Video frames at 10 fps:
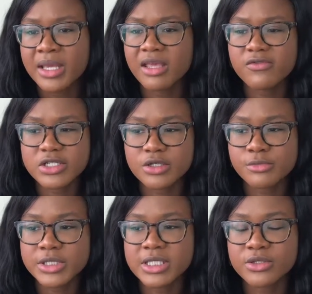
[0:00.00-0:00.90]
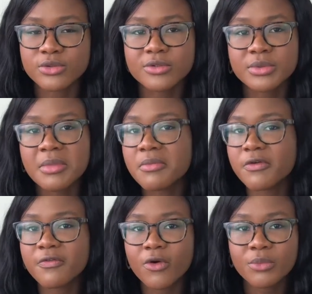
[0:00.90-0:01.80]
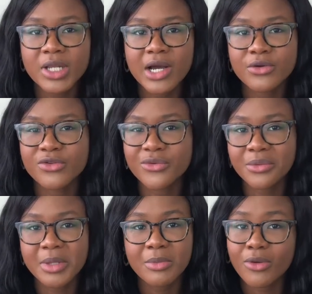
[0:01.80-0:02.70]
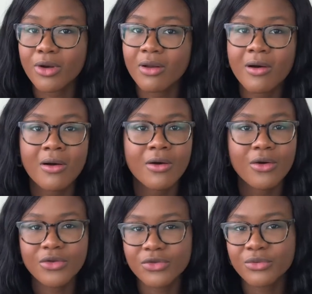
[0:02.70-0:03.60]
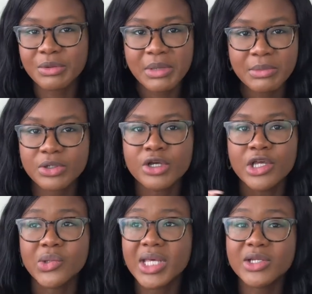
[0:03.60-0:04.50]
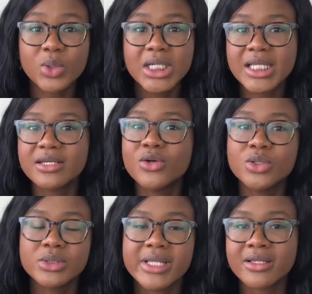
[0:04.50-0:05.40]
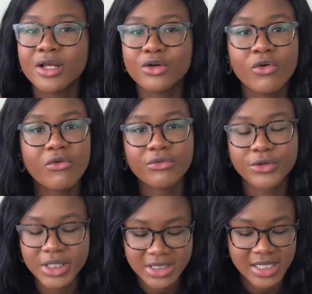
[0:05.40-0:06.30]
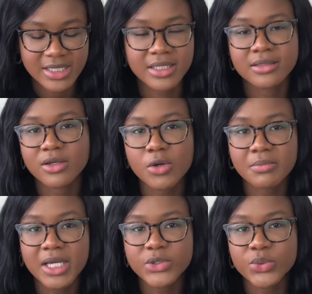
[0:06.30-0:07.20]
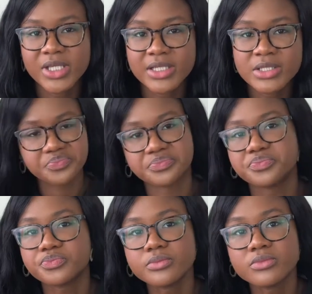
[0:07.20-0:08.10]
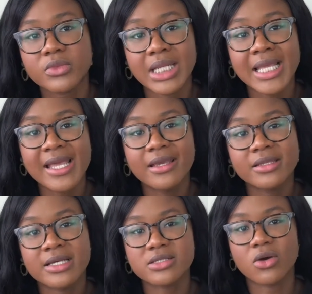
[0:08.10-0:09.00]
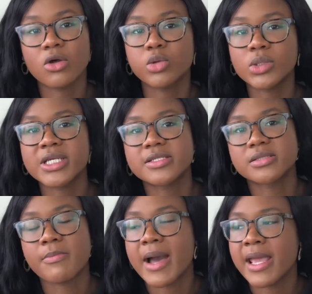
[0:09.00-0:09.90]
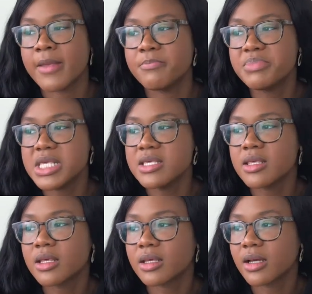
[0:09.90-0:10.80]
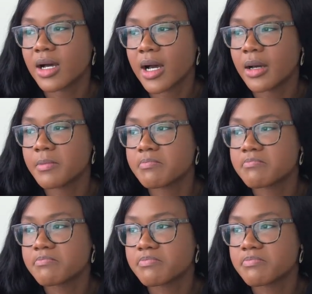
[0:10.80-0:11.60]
if for some reason you don't remember formula, or you don't remember law, or you don't remember, you can quickly go in, look for it, and then come back to the answer. And as always, my big kind